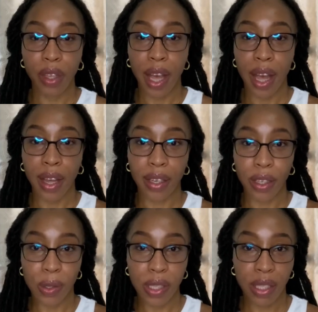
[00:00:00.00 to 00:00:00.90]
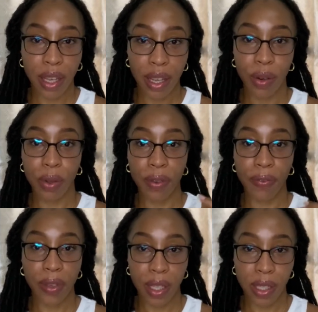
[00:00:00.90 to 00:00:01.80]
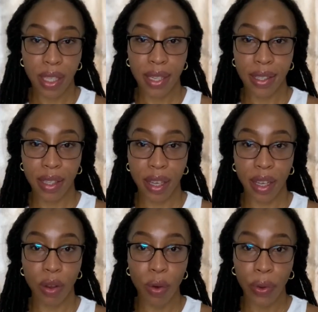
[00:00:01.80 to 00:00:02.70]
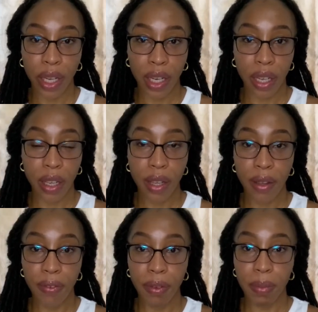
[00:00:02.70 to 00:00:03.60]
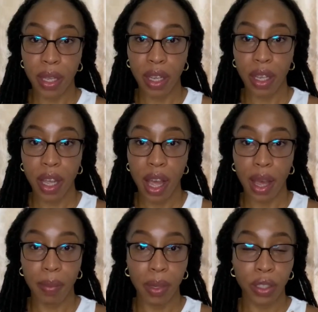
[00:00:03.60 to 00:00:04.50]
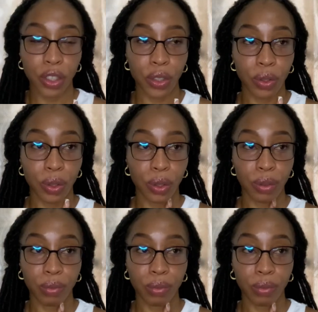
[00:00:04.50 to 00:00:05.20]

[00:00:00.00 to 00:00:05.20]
and your skin or your face tends to get oily for me i'm not sure